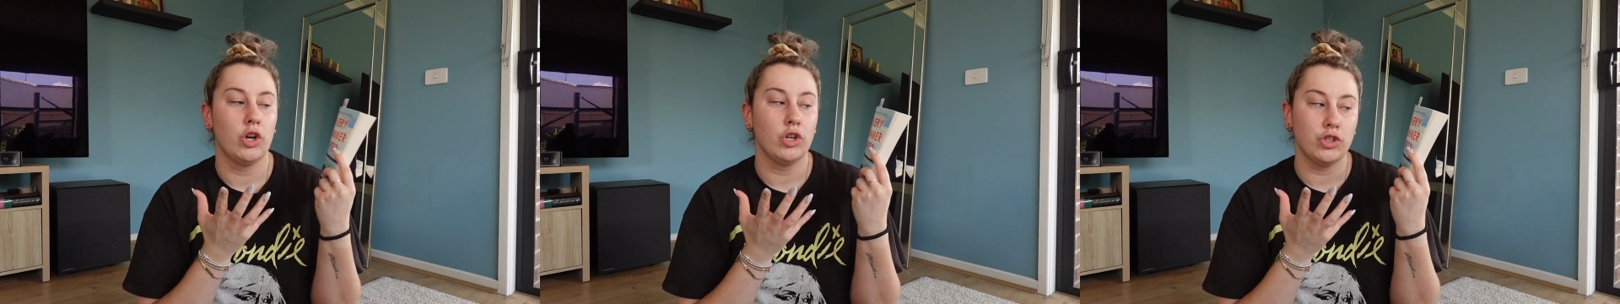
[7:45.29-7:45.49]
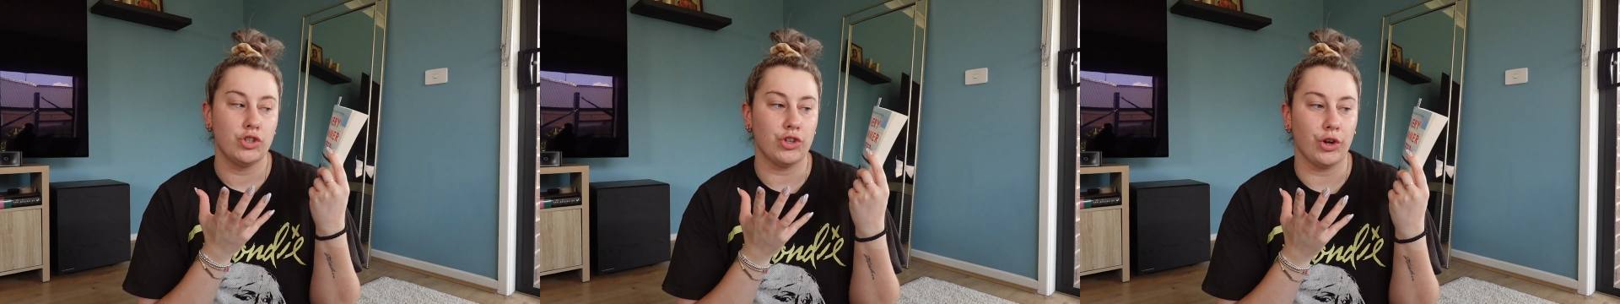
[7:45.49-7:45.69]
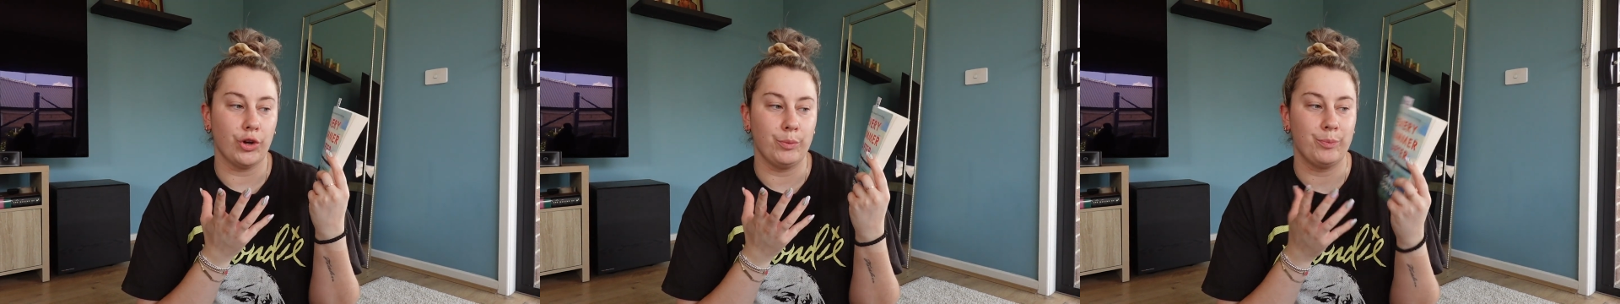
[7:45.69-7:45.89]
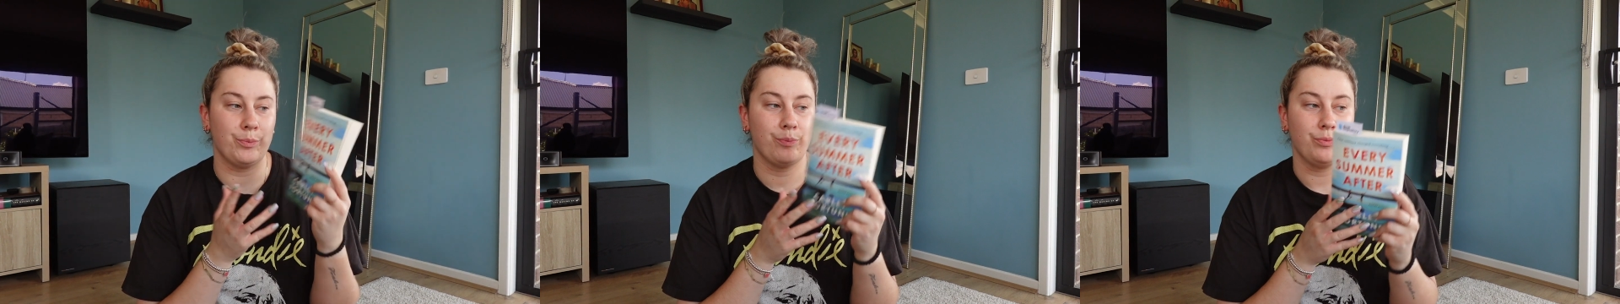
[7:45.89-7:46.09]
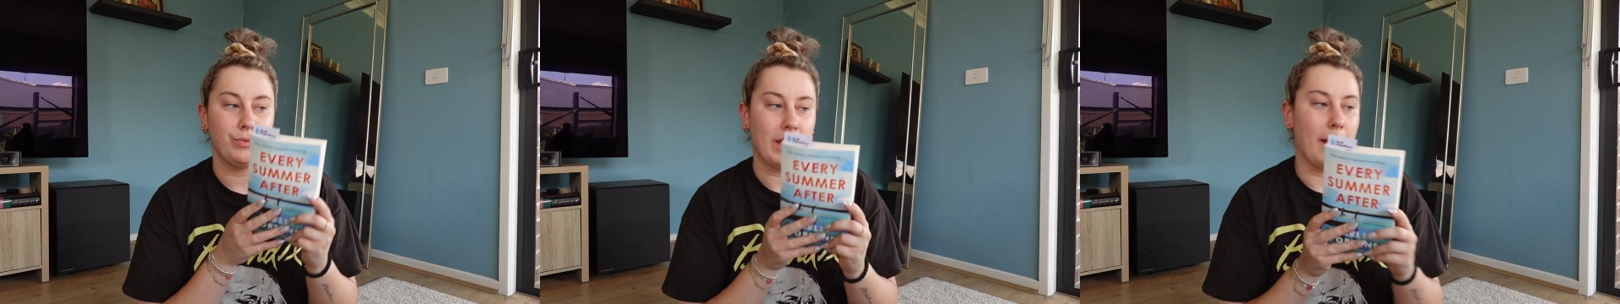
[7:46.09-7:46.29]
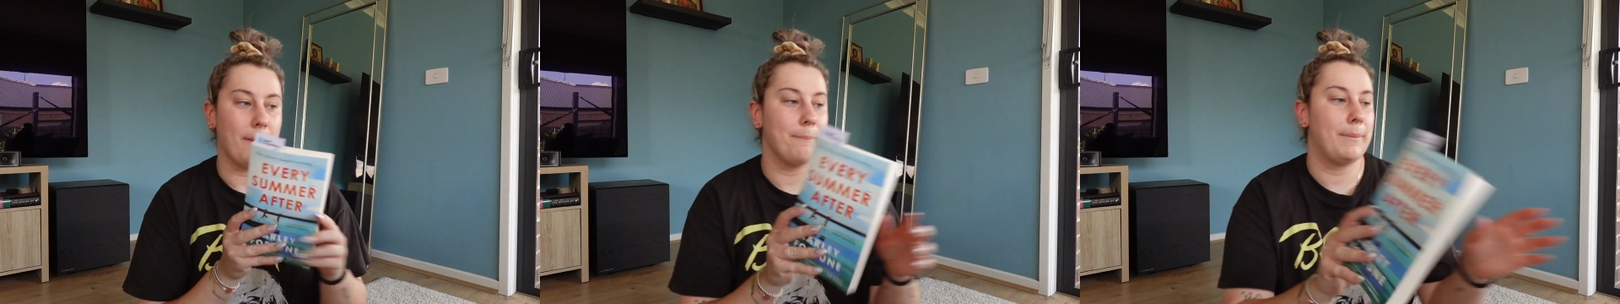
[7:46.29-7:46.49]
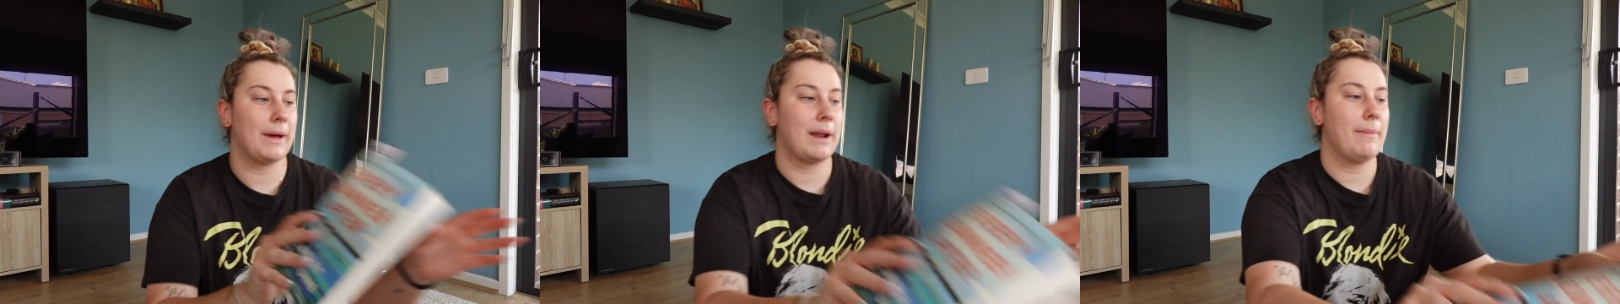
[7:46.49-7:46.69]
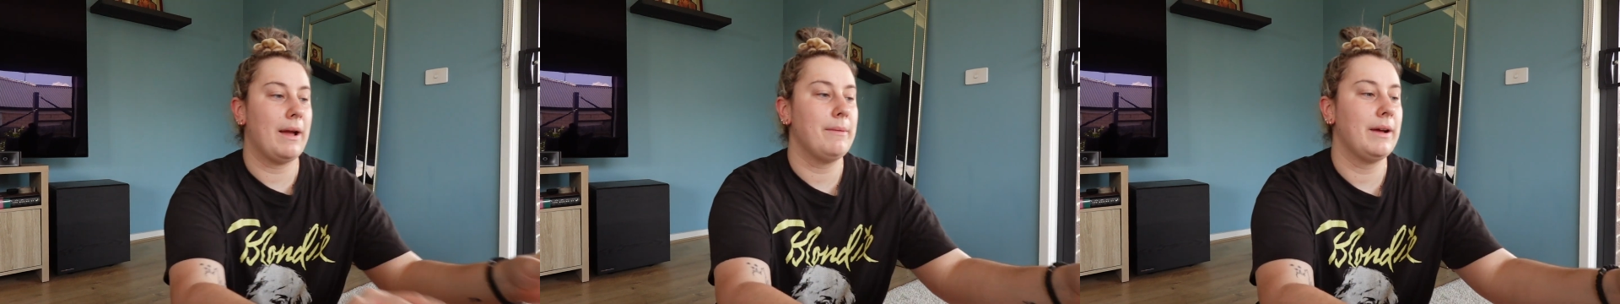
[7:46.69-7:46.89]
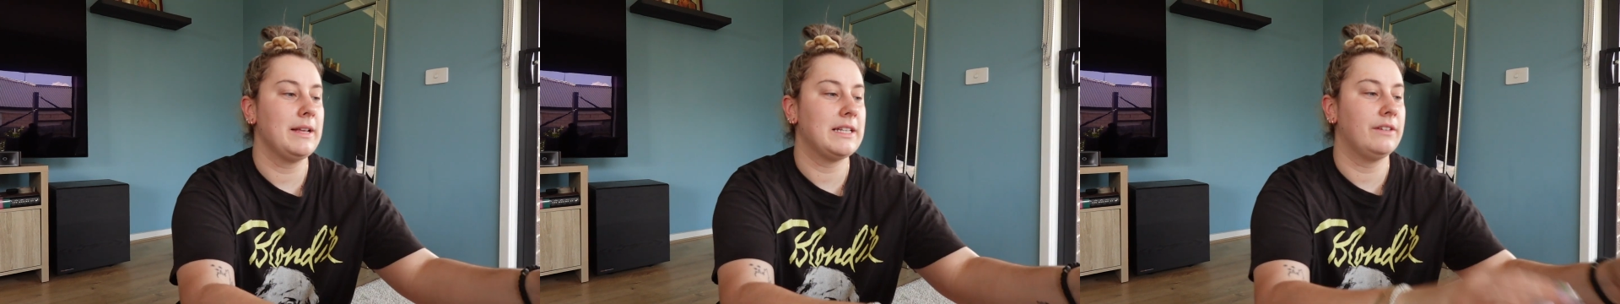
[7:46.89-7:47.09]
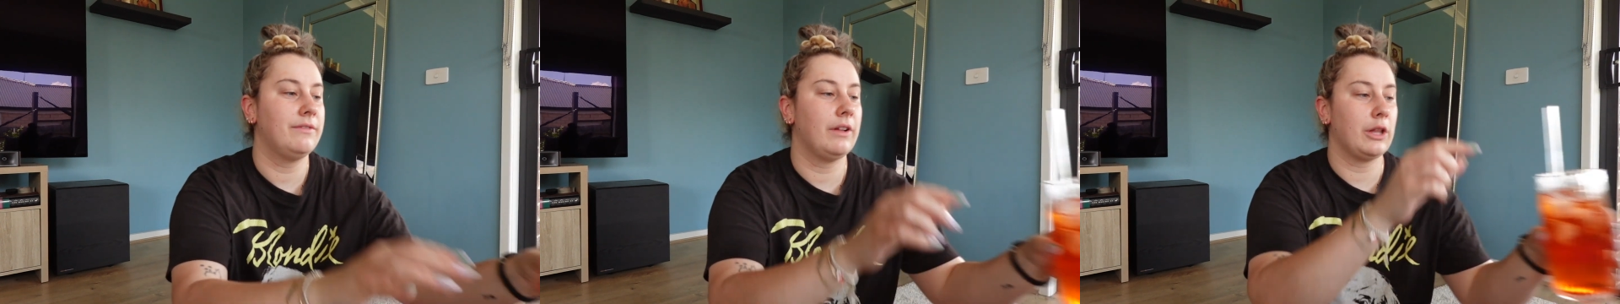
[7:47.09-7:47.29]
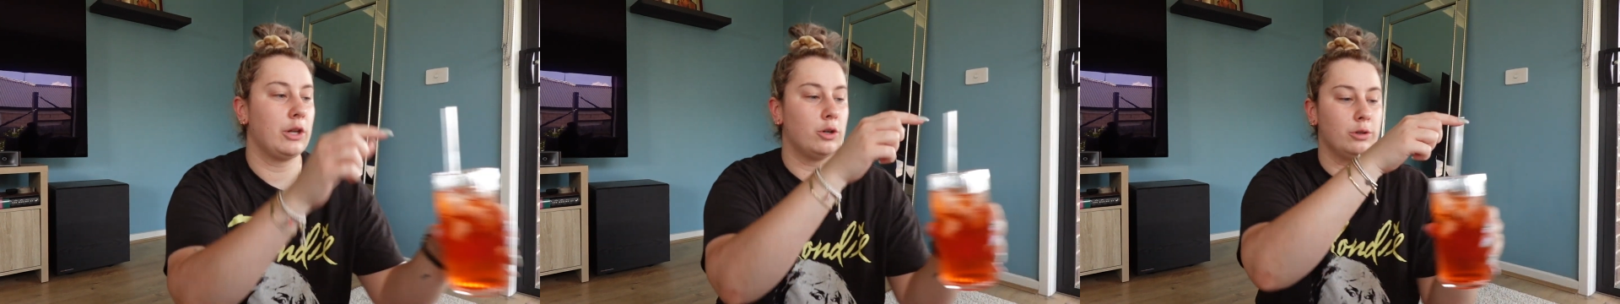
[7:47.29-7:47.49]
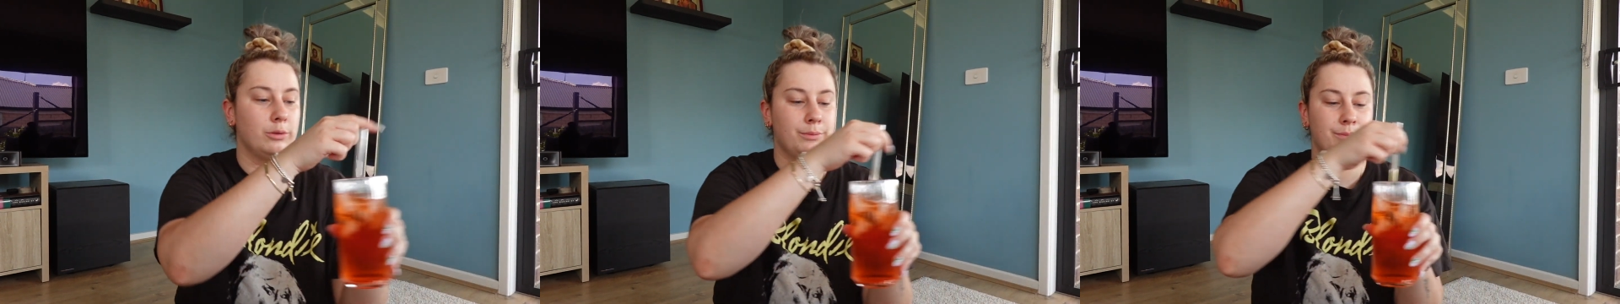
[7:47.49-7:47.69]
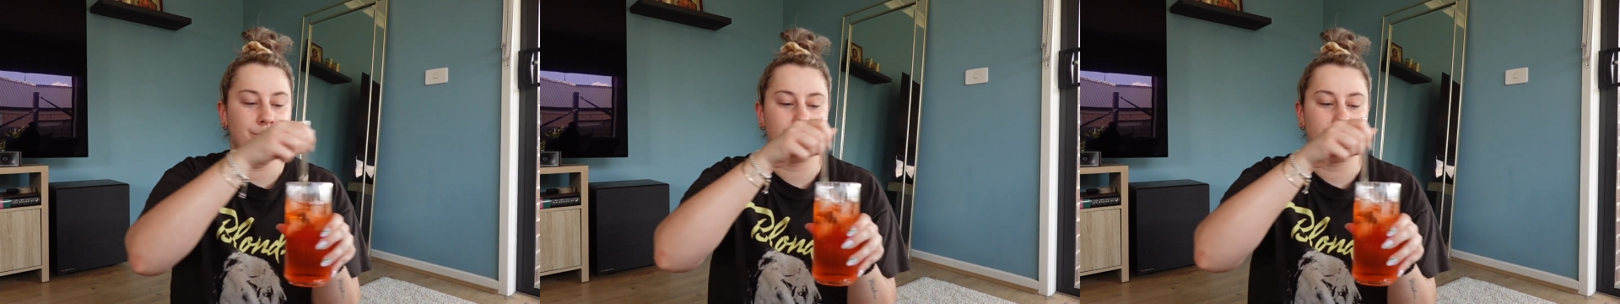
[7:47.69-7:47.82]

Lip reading: So yeah, but I made myself a little